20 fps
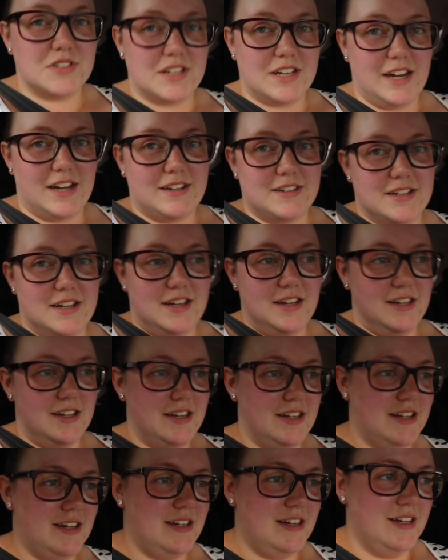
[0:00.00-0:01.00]
Again, so I don't
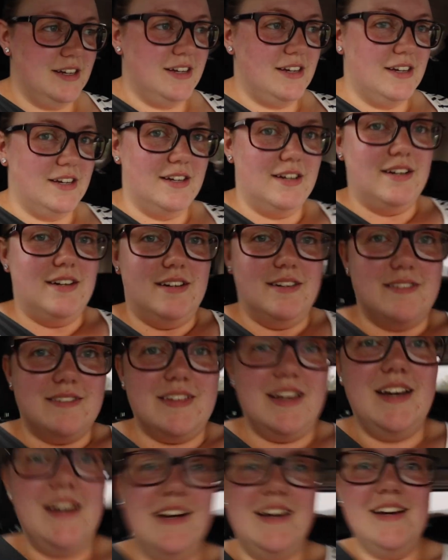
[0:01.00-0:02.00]
care for downpours.
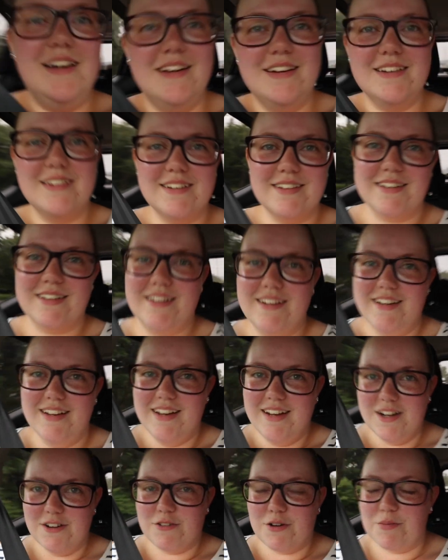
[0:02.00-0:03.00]

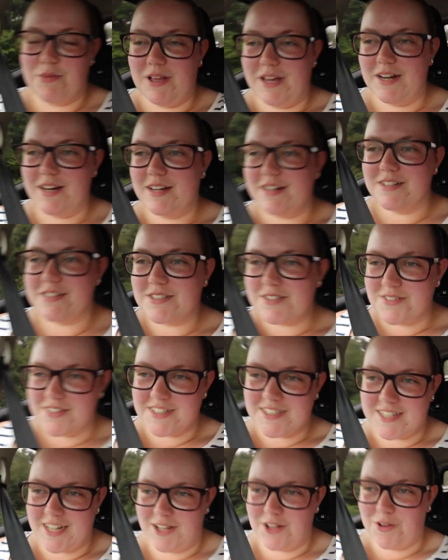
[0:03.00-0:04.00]
We're planning on
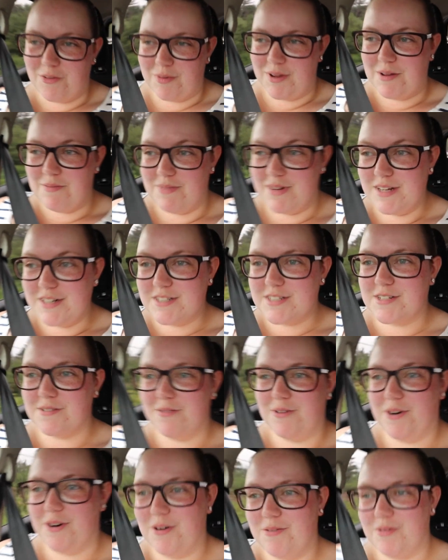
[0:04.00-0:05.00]
doing Shallow Bay Beach
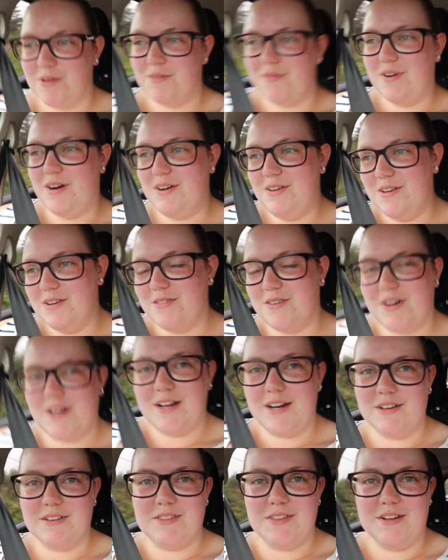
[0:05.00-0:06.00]
tomorrow, but apparently we're
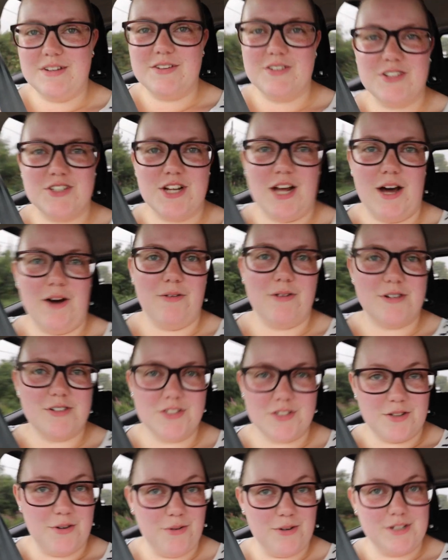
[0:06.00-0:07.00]
getting thunder
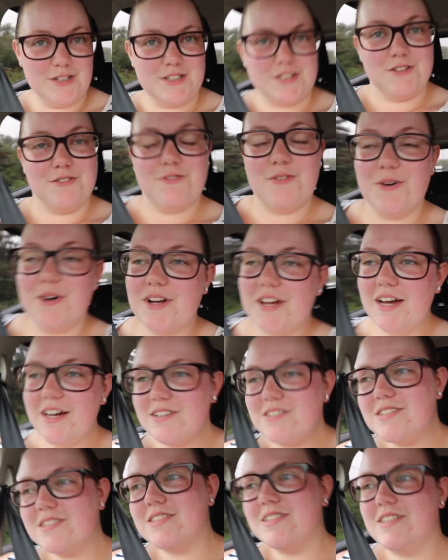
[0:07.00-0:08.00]
showers according to the
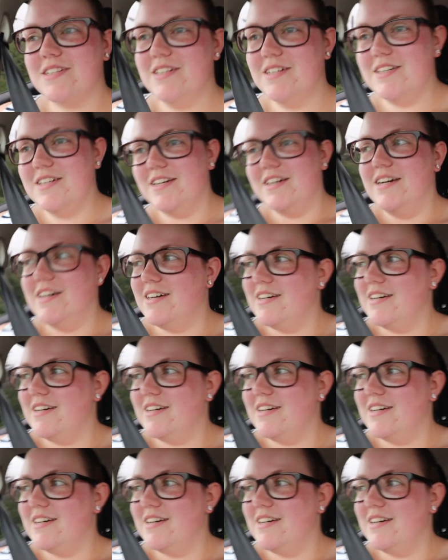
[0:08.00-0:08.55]
forecast. Don't care.